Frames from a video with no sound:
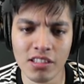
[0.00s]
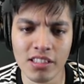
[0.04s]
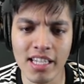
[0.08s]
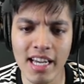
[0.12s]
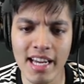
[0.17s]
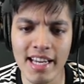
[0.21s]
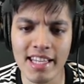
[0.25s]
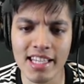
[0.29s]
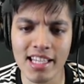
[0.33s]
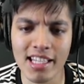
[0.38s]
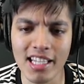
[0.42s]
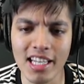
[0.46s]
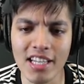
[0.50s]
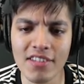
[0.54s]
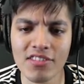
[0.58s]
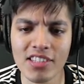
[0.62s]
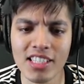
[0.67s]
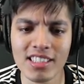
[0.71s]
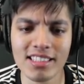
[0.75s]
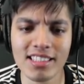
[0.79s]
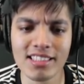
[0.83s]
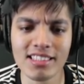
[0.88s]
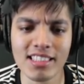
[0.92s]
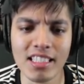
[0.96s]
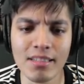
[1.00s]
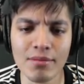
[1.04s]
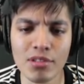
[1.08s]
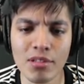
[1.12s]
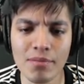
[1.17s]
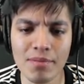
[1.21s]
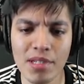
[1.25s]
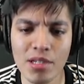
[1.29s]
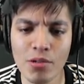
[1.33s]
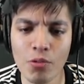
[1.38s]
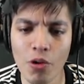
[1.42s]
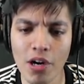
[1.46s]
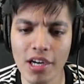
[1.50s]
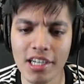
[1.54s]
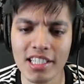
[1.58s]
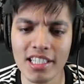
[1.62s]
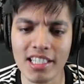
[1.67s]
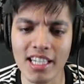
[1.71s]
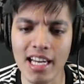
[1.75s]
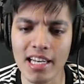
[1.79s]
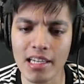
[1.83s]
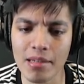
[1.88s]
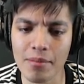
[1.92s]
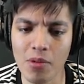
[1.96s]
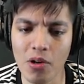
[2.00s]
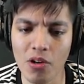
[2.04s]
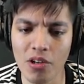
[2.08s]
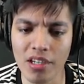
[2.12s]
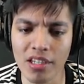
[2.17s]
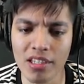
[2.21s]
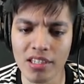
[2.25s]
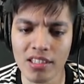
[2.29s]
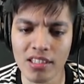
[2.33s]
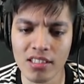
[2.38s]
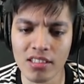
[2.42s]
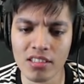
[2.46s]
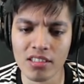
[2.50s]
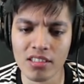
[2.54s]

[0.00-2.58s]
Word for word: Okay, the lift doesn't seem to be working anymore.